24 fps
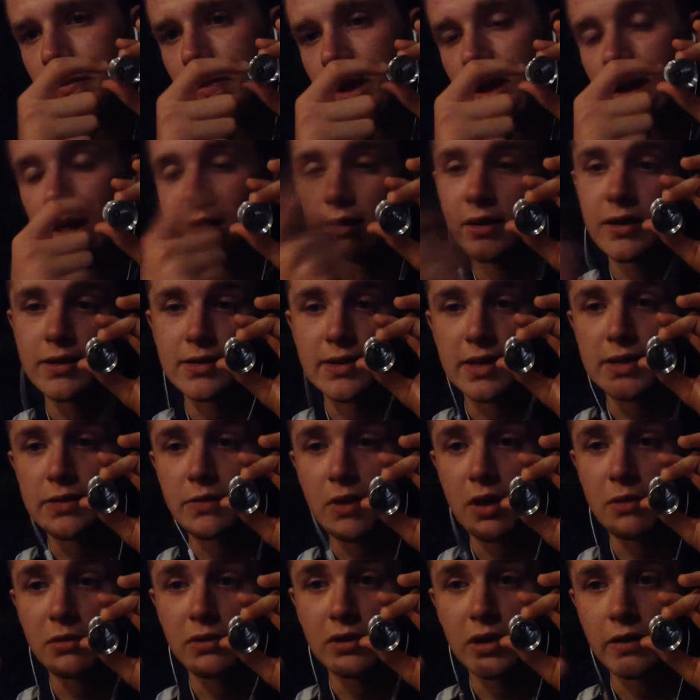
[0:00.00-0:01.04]
At least that's what
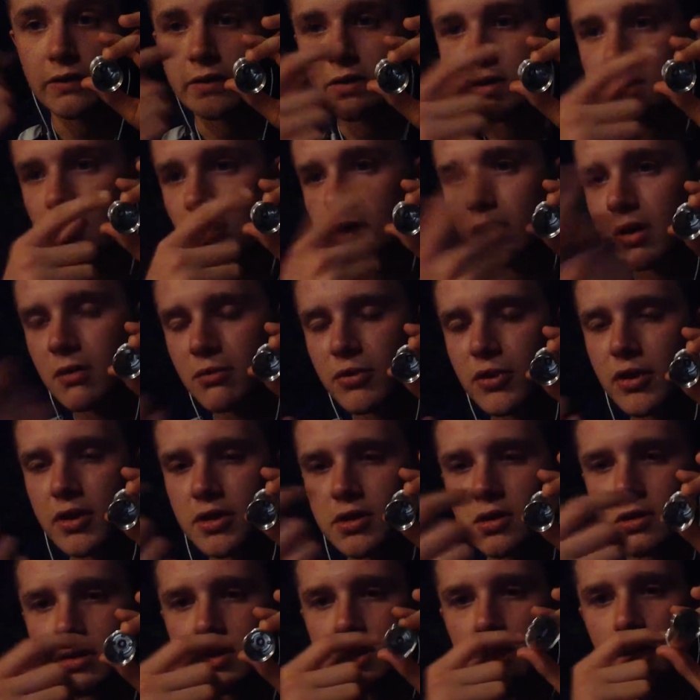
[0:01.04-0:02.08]
I believe it's called. I'm pretty
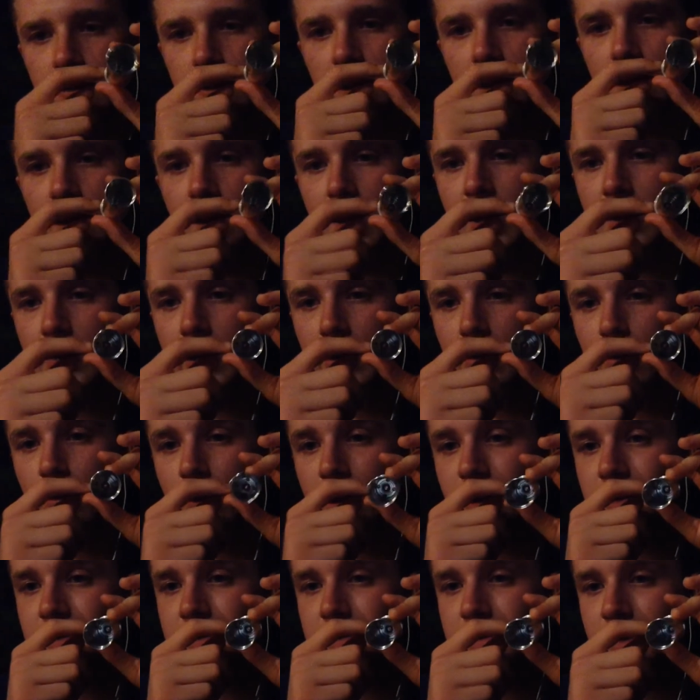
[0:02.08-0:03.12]
sure it's called that. Anyway, what
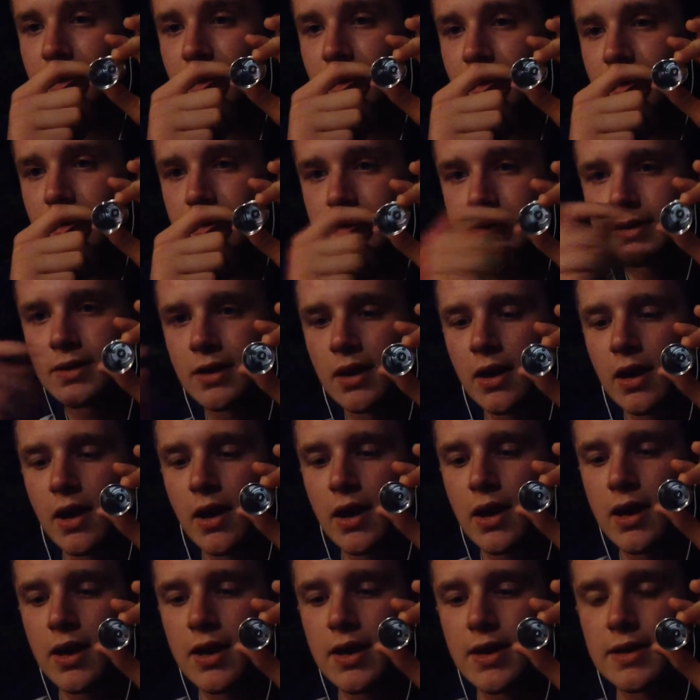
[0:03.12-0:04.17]
it does
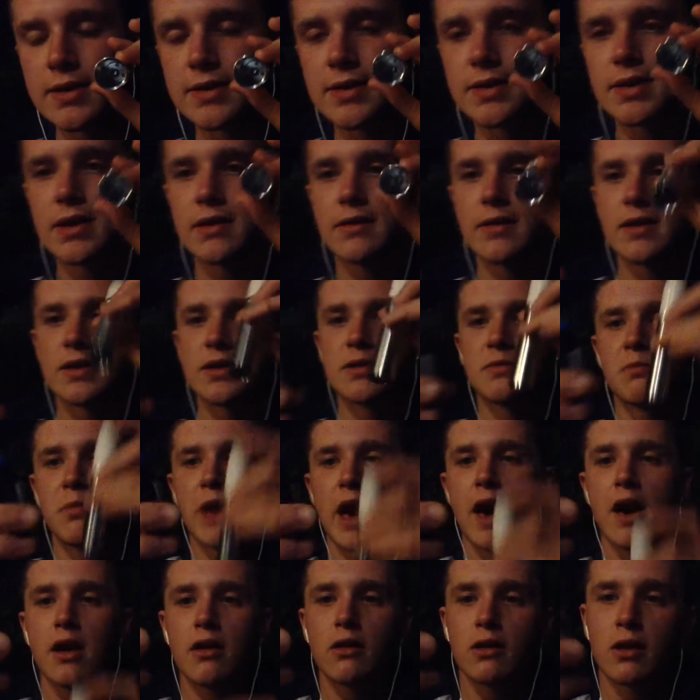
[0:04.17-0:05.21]
is, see this
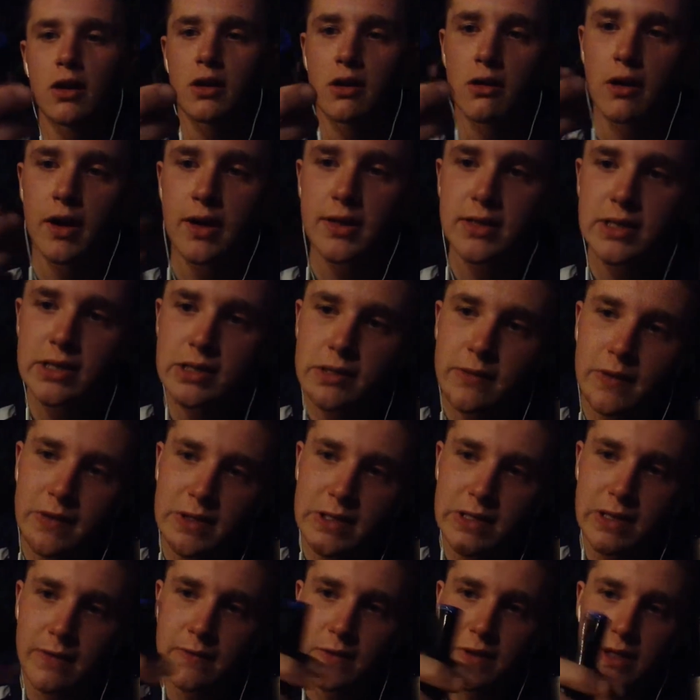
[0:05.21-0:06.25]
battery, your
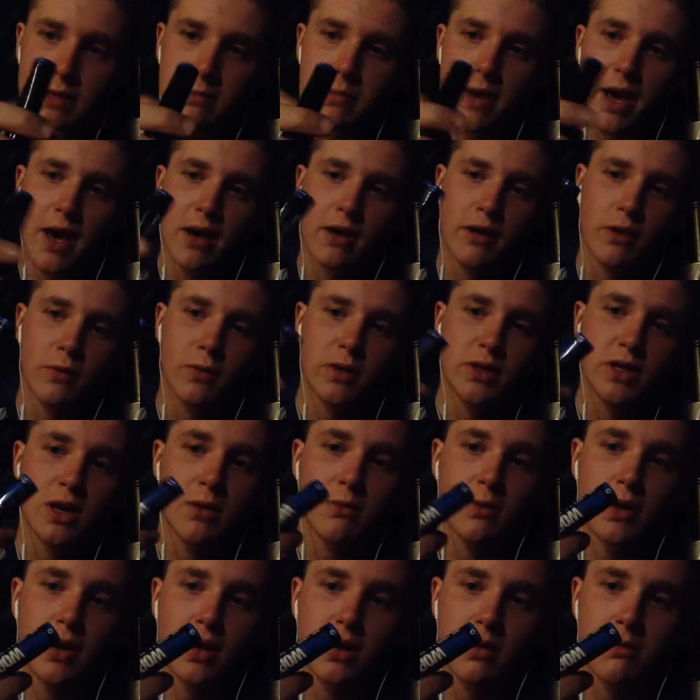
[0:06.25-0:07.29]
18650 battery, which I'm
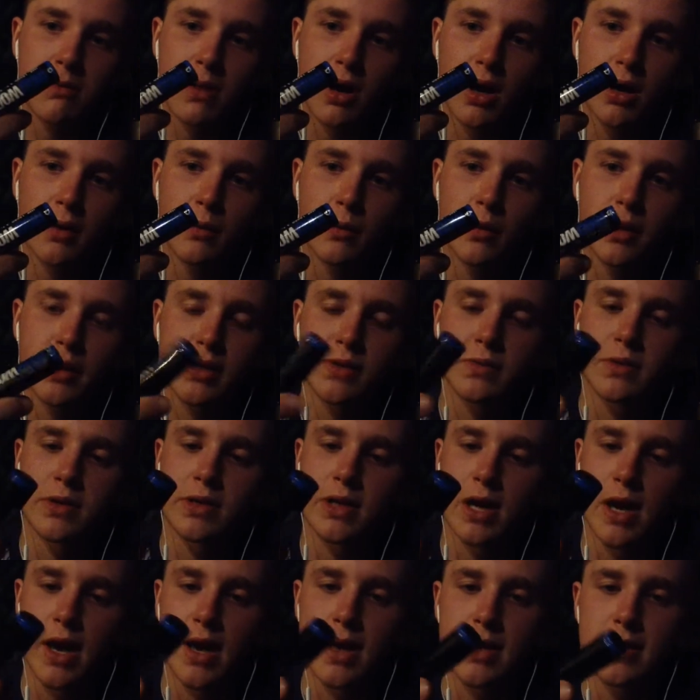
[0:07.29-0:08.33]
running a ModWorks, which
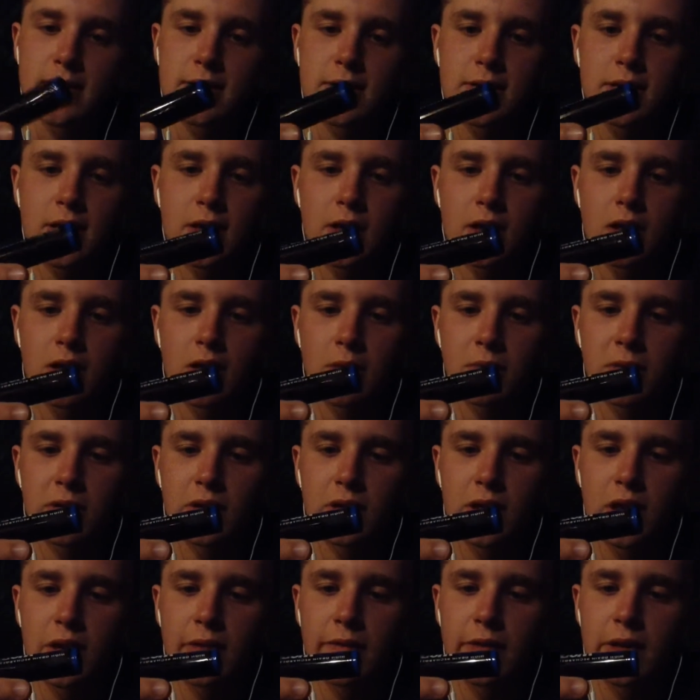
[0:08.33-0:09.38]
has, I
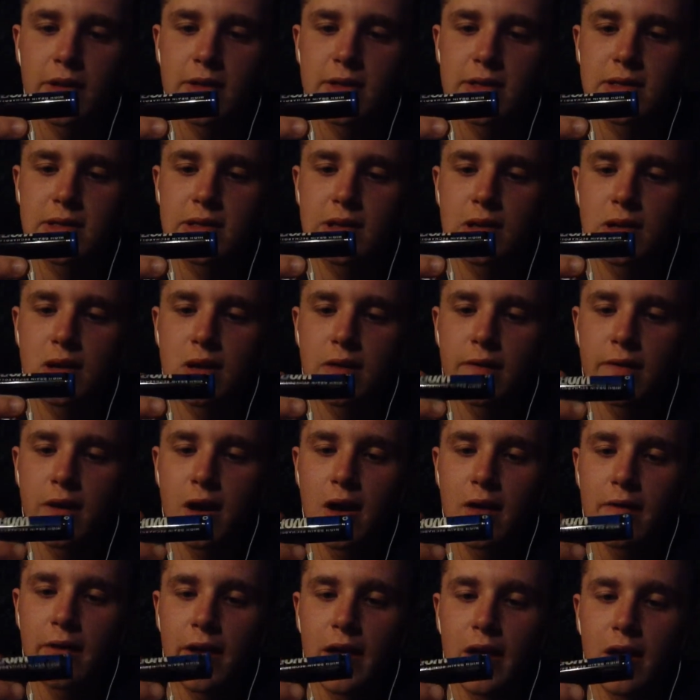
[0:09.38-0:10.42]
believe it's
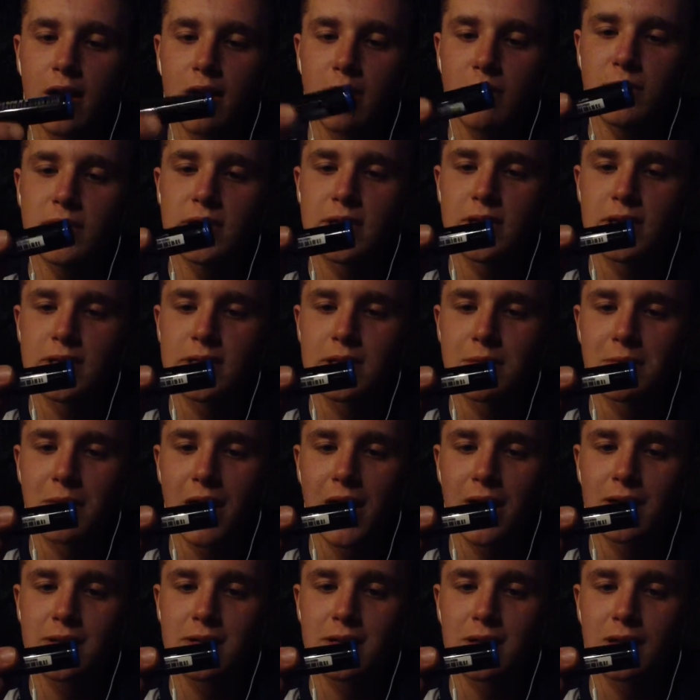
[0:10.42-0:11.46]
35 amps is the
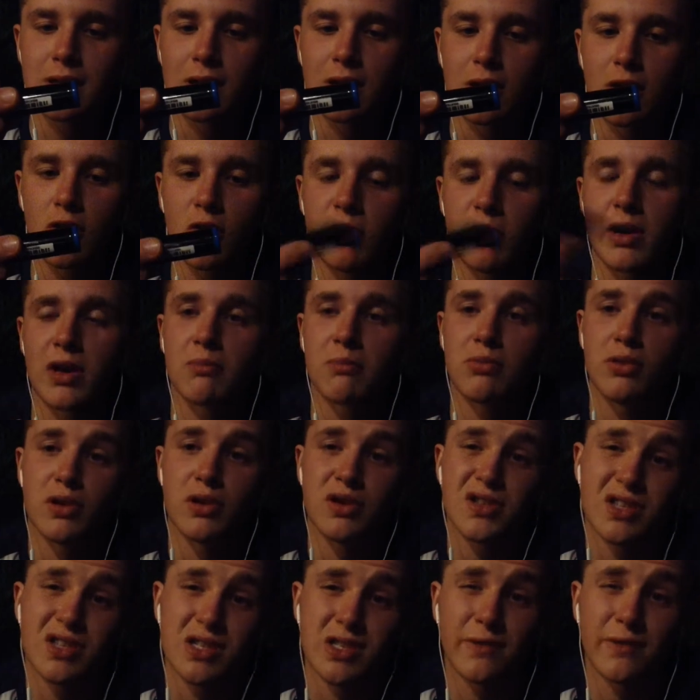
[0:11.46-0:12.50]
max it can go, but it
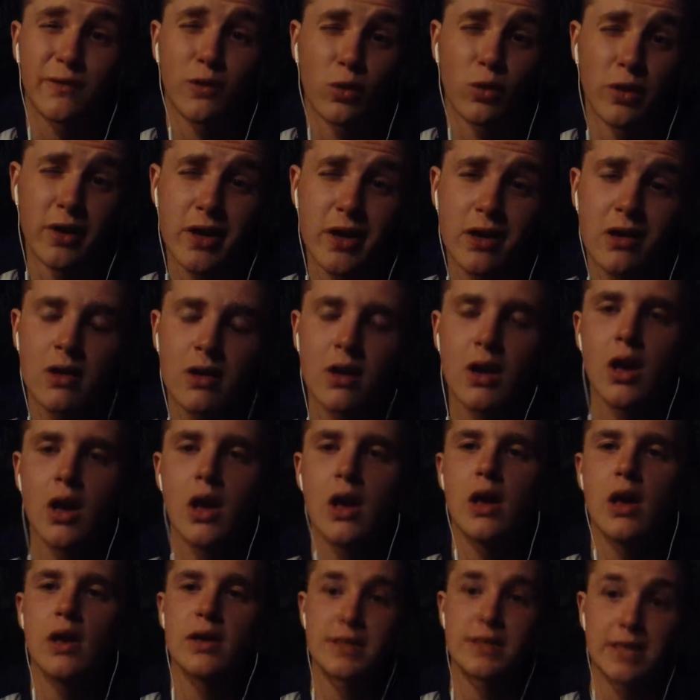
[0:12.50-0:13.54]
pushes 40
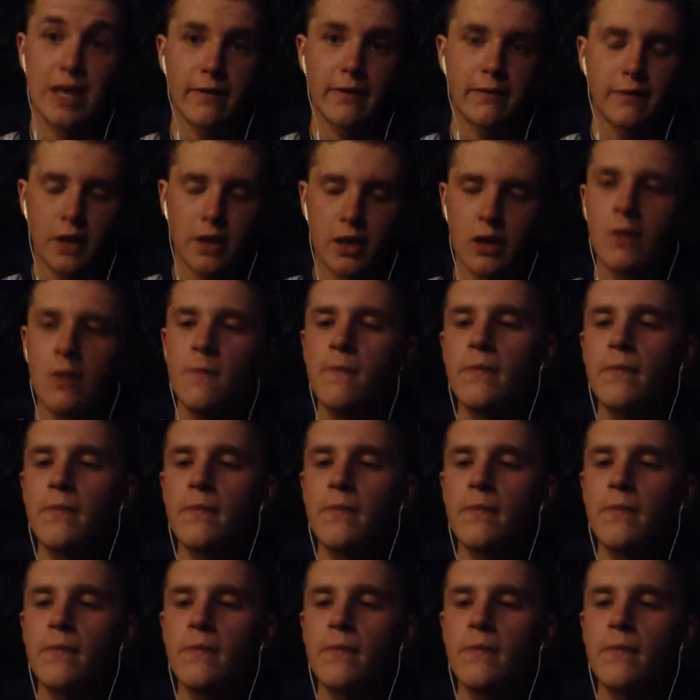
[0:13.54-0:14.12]
safely.